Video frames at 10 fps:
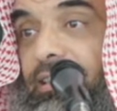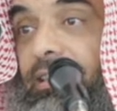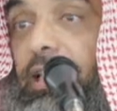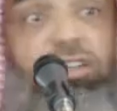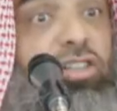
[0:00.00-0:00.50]

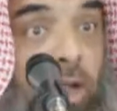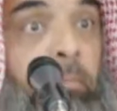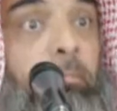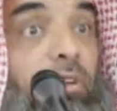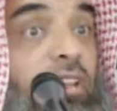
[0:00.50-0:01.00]
they
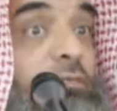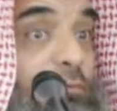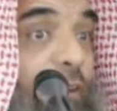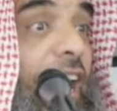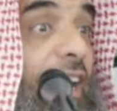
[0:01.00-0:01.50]
stumbled and
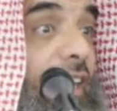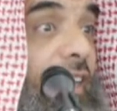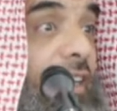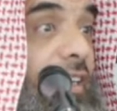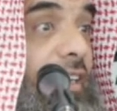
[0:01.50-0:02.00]

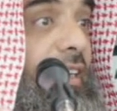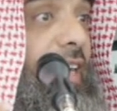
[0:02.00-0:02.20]
fell